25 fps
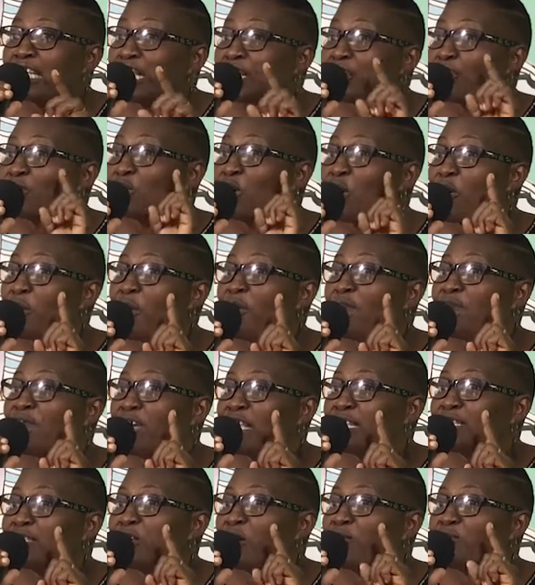He saw the
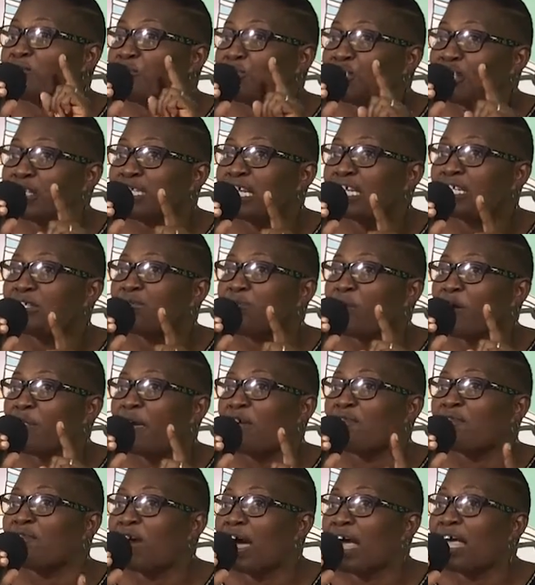face of Jesus for
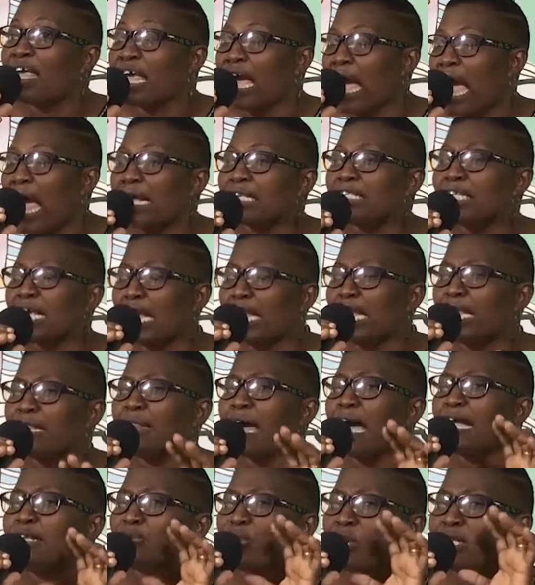the first. Actually,
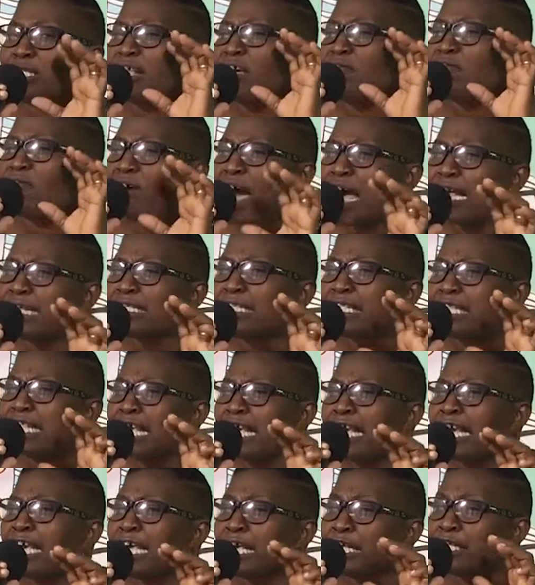that was the first
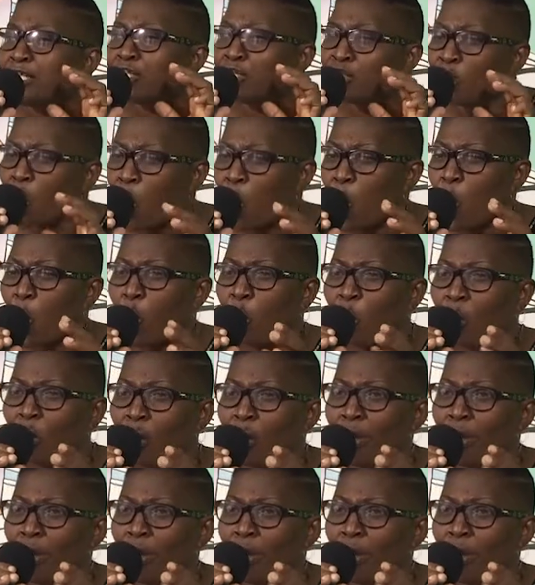thing he saw.